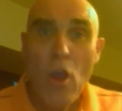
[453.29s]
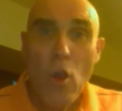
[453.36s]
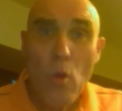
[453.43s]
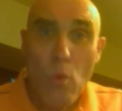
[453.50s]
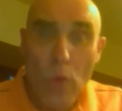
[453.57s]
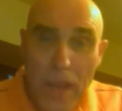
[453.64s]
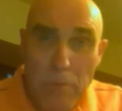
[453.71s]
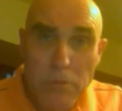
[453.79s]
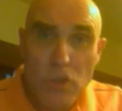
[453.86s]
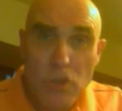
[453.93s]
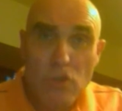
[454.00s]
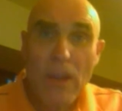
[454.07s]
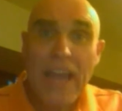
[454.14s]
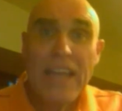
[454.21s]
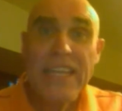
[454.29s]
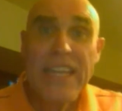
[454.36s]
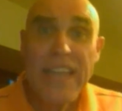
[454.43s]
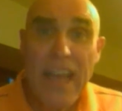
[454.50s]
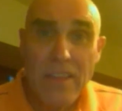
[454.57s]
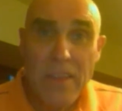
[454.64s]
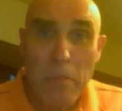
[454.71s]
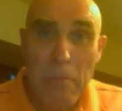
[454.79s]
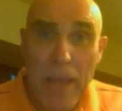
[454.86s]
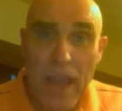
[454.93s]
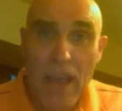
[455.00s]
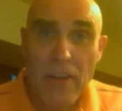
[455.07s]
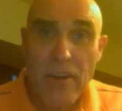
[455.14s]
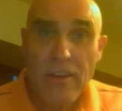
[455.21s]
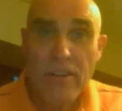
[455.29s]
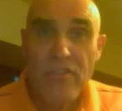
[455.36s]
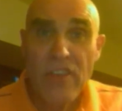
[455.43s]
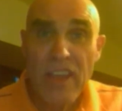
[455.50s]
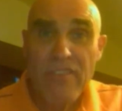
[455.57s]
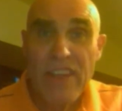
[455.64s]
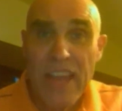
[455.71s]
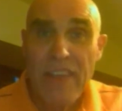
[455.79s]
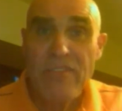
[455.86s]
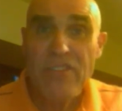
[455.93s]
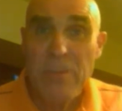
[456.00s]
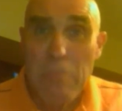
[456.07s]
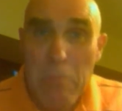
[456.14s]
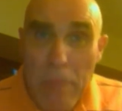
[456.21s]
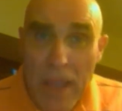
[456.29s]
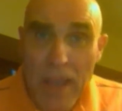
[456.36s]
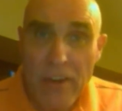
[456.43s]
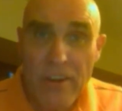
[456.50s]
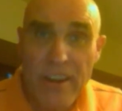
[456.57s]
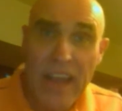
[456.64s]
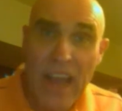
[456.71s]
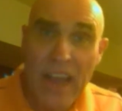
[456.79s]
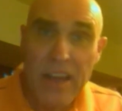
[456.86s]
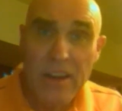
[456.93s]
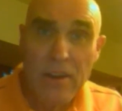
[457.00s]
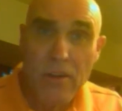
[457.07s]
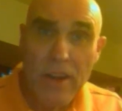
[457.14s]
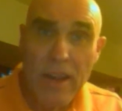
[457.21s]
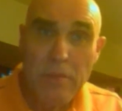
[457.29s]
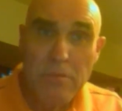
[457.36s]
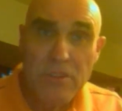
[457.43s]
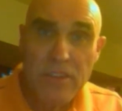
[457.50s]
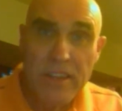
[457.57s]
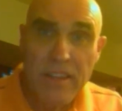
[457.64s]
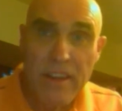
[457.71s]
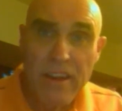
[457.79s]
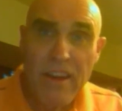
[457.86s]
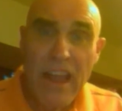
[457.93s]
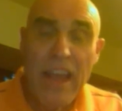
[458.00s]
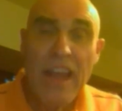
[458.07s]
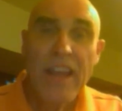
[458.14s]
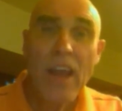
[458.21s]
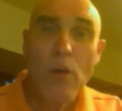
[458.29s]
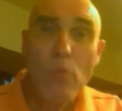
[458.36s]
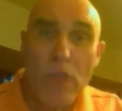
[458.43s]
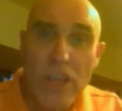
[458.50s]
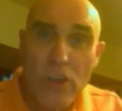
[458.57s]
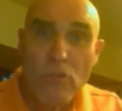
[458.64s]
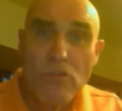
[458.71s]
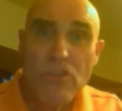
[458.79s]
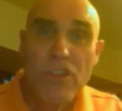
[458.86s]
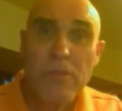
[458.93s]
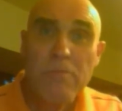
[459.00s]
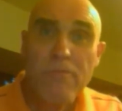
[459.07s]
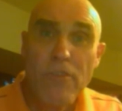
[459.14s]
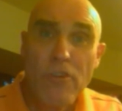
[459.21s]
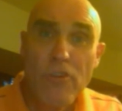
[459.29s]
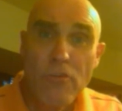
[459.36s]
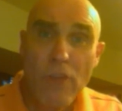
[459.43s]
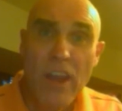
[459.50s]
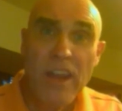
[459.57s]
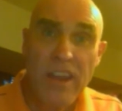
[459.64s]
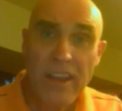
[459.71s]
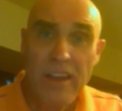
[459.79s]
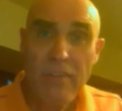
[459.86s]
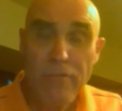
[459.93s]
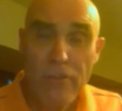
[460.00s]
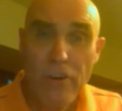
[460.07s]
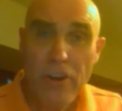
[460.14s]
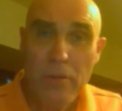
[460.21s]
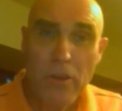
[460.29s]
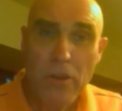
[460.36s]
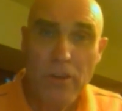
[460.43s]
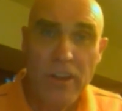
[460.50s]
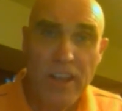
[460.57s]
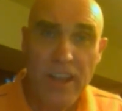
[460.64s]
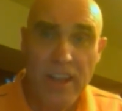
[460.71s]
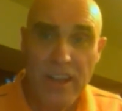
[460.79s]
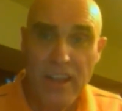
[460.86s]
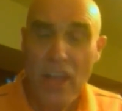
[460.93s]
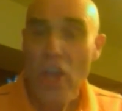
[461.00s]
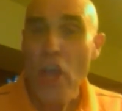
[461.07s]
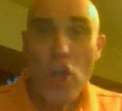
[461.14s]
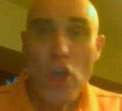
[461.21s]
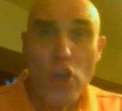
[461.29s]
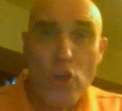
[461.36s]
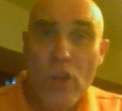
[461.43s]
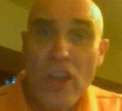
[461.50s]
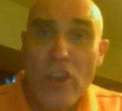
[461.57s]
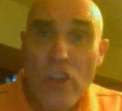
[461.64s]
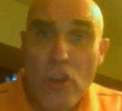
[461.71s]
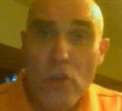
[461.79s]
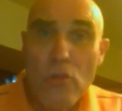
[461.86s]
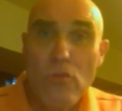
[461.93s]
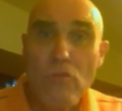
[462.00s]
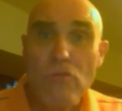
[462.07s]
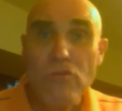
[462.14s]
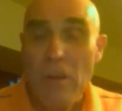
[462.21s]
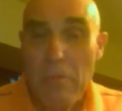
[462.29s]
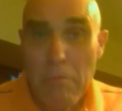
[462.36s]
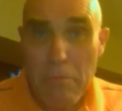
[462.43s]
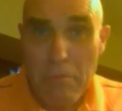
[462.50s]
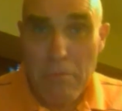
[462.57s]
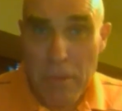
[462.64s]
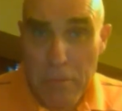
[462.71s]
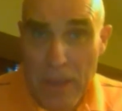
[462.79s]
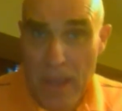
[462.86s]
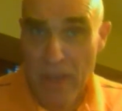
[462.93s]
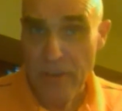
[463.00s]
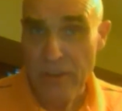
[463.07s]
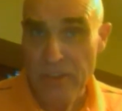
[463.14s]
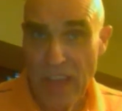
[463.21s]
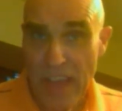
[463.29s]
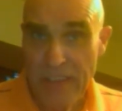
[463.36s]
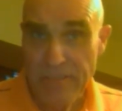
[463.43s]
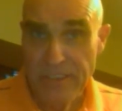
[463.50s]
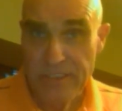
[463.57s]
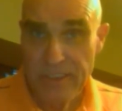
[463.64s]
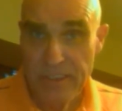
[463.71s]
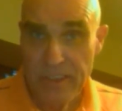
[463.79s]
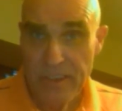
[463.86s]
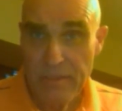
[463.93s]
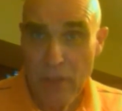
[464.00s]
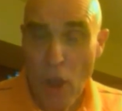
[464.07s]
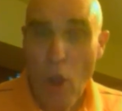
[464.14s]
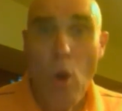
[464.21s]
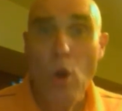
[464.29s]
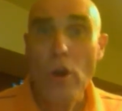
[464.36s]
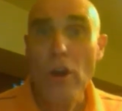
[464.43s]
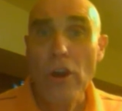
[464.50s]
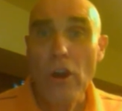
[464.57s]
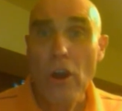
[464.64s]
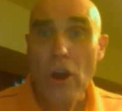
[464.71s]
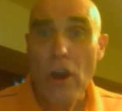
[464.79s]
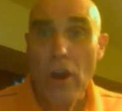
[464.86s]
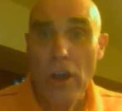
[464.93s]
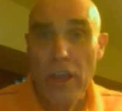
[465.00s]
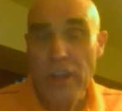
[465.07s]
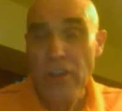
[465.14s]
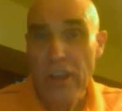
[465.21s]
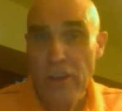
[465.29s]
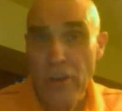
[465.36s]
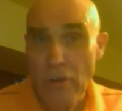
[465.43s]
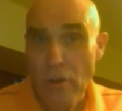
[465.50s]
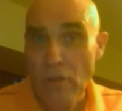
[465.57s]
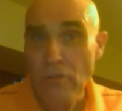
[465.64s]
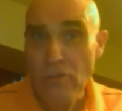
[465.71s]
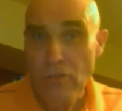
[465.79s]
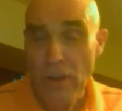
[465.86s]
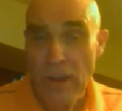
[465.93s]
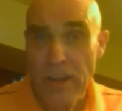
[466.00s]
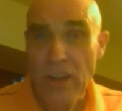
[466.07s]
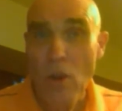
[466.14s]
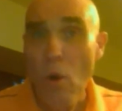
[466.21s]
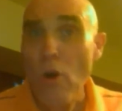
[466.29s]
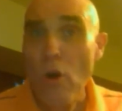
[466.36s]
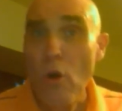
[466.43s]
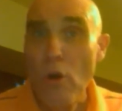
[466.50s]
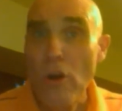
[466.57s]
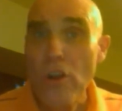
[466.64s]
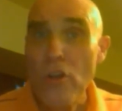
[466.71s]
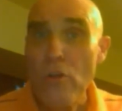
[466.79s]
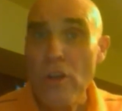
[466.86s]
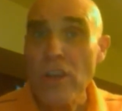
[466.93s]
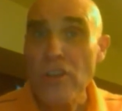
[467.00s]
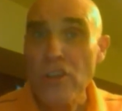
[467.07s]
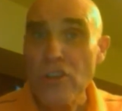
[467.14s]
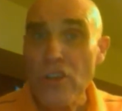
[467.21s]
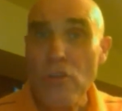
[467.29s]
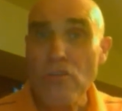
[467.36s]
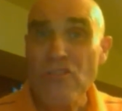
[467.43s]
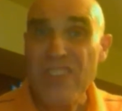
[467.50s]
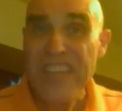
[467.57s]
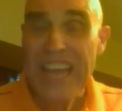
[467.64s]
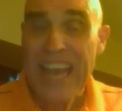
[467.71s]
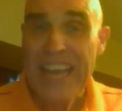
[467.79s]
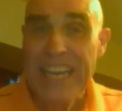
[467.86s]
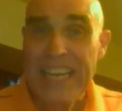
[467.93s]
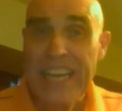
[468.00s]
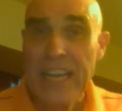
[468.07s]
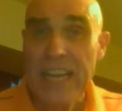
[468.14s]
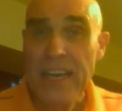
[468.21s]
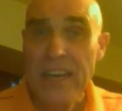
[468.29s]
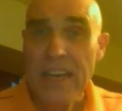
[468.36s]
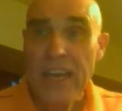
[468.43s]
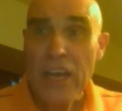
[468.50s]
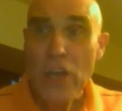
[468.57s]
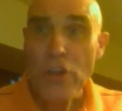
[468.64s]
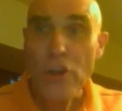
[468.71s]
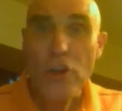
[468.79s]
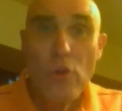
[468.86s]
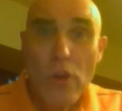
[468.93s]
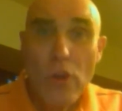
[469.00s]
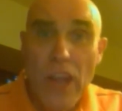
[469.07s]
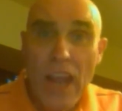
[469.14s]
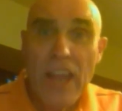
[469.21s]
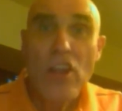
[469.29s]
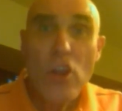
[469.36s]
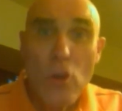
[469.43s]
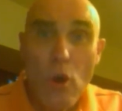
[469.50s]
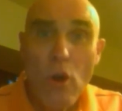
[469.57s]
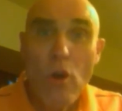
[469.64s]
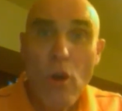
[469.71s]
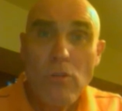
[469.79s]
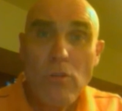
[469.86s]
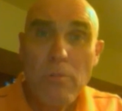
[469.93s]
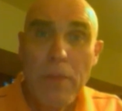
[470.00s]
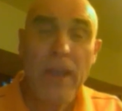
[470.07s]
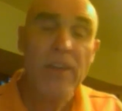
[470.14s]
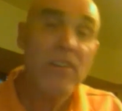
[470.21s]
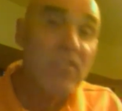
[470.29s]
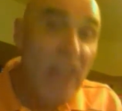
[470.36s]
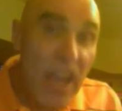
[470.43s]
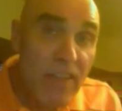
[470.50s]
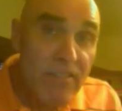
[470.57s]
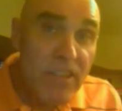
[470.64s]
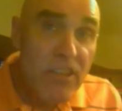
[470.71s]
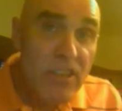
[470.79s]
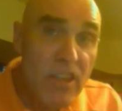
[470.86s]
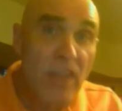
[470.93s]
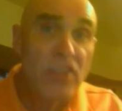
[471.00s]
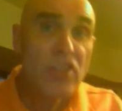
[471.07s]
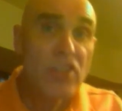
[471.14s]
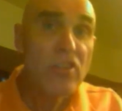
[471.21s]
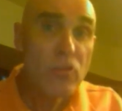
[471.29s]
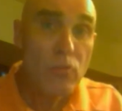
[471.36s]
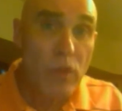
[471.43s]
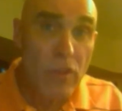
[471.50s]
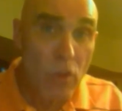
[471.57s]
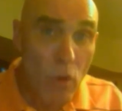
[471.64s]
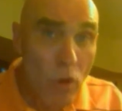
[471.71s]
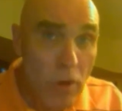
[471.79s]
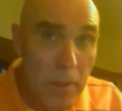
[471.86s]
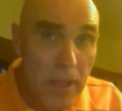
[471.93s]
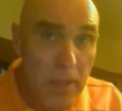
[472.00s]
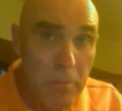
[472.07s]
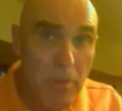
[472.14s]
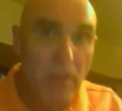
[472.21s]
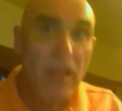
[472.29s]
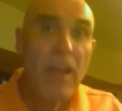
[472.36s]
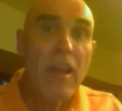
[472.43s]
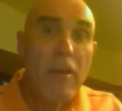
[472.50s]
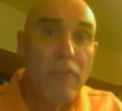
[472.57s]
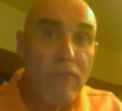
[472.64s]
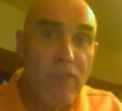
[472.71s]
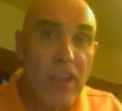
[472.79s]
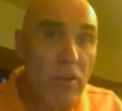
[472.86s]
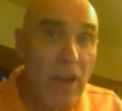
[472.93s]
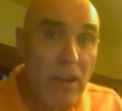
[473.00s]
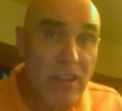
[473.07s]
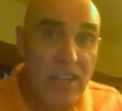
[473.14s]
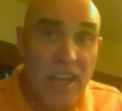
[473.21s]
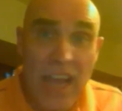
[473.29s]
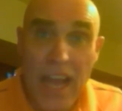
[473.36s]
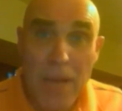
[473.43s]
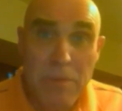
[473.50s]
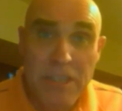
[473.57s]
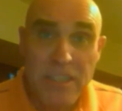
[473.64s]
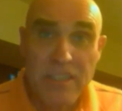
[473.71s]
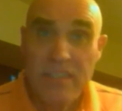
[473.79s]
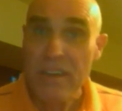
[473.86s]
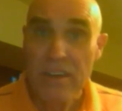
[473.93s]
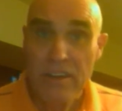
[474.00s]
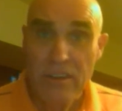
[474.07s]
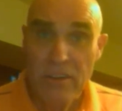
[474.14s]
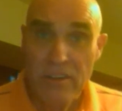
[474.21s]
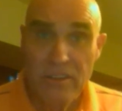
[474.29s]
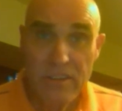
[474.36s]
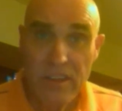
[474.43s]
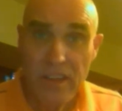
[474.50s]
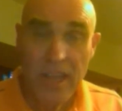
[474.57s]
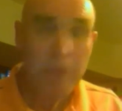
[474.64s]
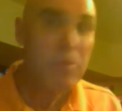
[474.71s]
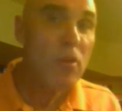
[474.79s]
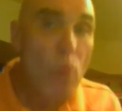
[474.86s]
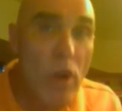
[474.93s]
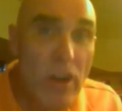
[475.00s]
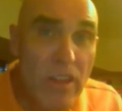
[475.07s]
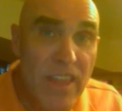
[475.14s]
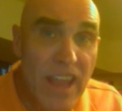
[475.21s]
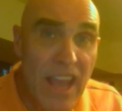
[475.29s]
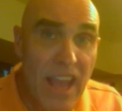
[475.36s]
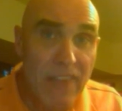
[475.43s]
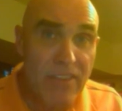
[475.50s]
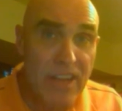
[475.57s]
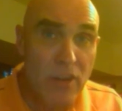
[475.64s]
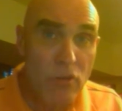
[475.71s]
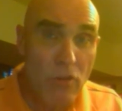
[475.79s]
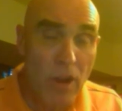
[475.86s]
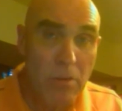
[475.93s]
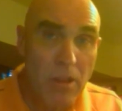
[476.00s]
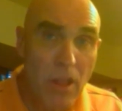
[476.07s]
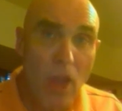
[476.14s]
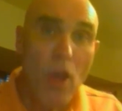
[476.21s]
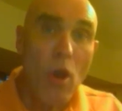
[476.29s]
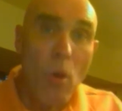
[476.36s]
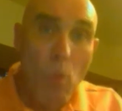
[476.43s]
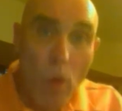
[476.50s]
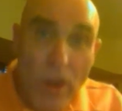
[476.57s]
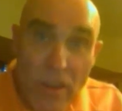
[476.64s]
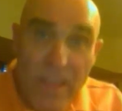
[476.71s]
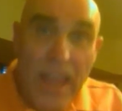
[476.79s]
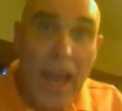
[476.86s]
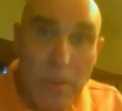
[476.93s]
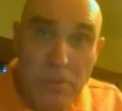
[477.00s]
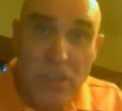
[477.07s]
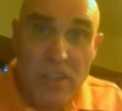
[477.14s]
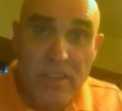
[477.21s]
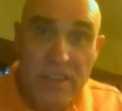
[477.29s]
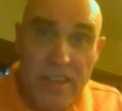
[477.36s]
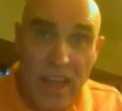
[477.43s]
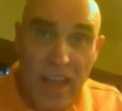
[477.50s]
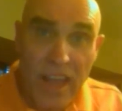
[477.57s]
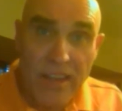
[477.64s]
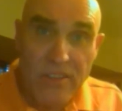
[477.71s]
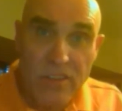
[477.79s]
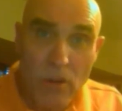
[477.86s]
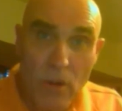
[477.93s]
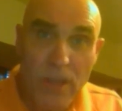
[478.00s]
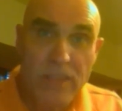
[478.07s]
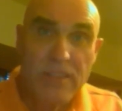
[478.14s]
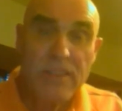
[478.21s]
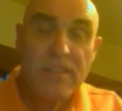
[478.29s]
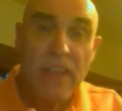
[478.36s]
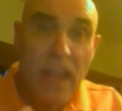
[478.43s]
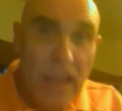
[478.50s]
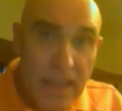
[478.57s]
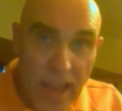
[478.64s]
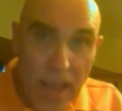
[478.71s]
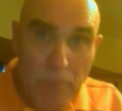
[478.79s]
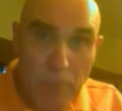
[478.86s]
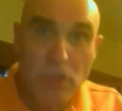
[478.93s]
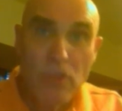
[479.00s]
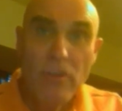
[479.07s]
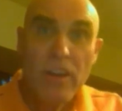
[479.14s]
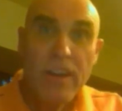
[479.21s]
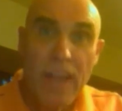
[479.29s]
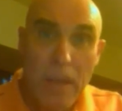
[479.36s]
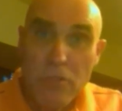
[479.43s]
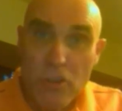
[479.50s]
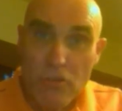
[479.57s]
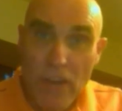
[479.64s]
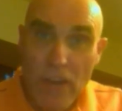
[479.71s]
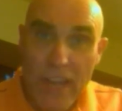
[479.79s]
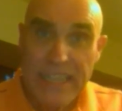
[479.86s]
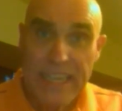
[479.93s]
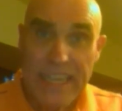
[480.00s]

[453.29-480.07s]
we abstracted out the patterns. I even have some pattern diagrams in there, and how we used them for training and for communicating. You can use the patterns I've seen or in your own training, or you can just use the idea to create your own patterns, have discussions with your people, figure out the common scenarios that happen, where are they having trouble, what are the options and consequences, capture it, abstract the